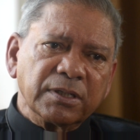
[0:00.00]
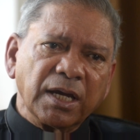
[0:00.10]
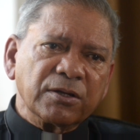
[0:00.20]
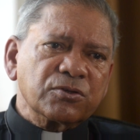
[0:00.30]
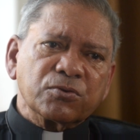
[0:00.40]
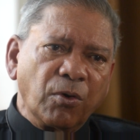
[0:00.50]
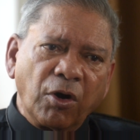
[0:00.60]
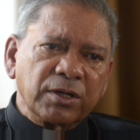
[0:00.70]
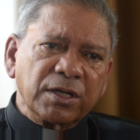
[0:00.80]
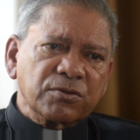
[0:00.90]
and so
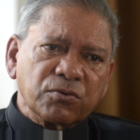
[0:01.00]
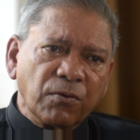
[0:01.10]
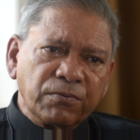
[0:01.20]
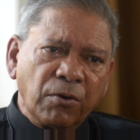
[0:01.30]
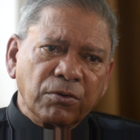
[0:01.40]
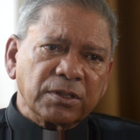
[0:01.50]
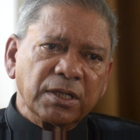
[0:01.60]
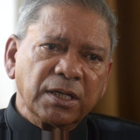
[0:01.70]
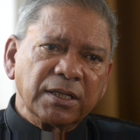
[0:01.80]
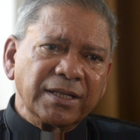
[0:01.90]
on and so forth.
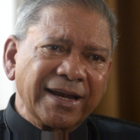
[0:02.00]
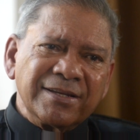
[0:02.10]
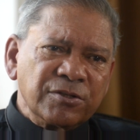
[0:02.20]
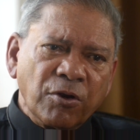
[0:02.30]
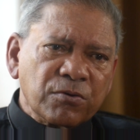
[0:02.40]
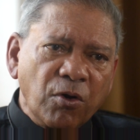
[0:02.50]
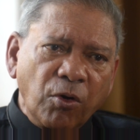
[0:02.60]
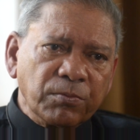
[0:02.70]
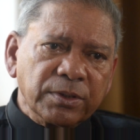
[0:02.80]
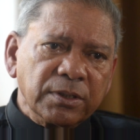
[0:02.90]
That is not
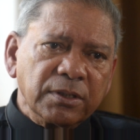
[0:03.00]
hope.